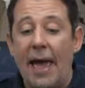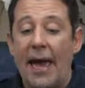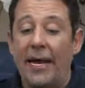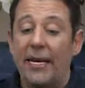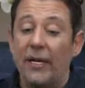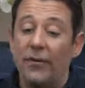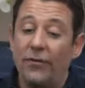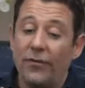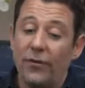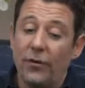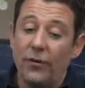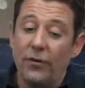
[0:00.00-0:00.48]
And
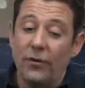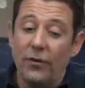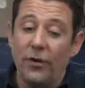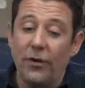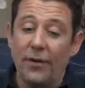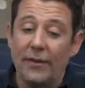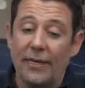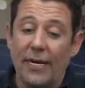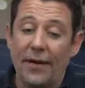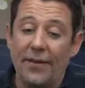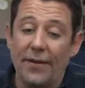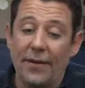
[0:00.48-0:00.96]
if you
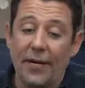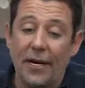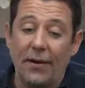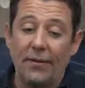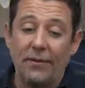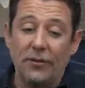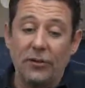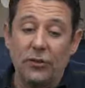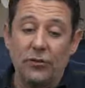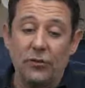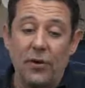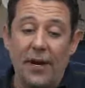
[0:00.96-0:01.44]
look at the
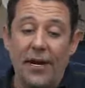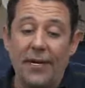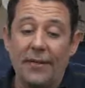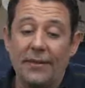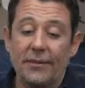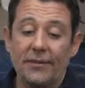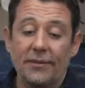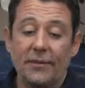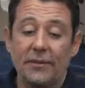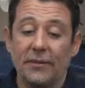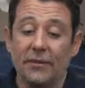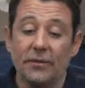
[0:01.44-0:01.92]
current
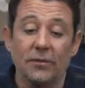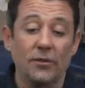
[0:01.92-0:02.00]
trend,